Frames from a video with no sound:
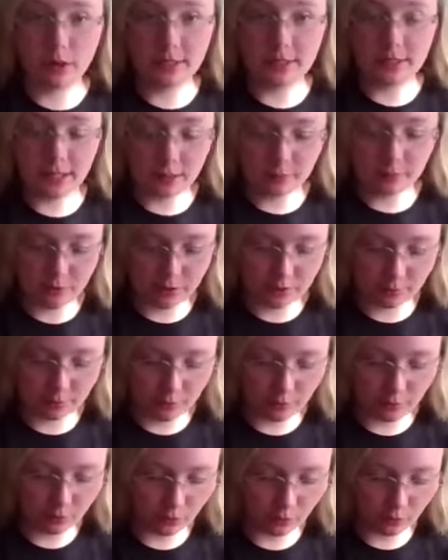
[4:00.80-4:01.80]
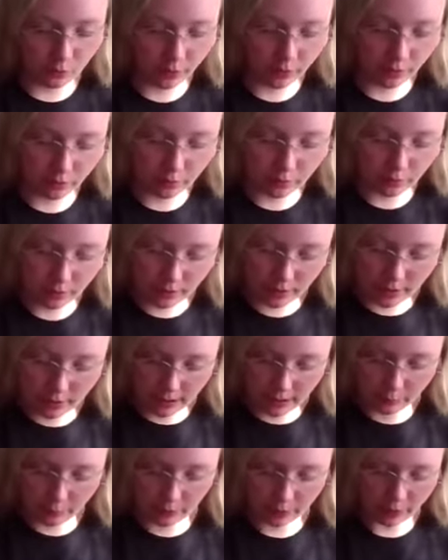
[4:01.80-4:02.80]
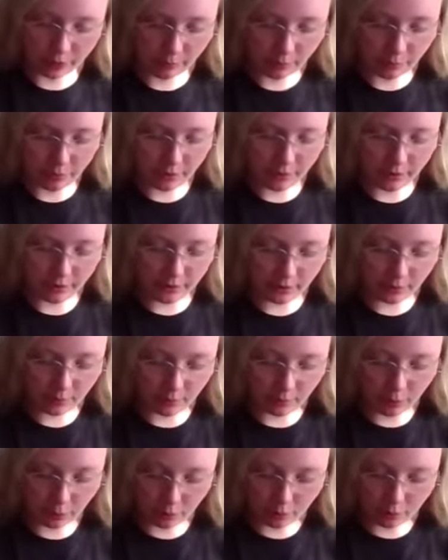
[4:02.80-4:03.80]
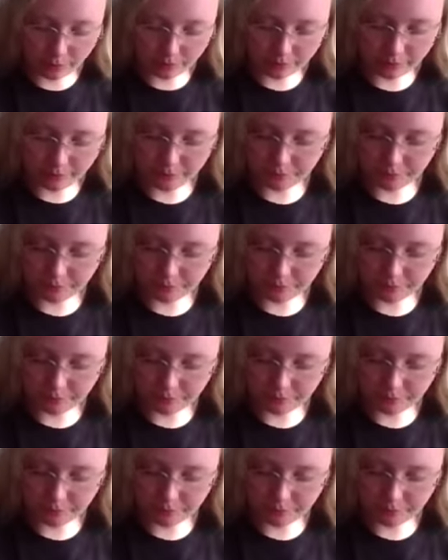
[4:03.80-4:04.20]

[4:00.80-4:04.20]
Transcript: 1 tablespoon of oil and we're gonna put it in the bowl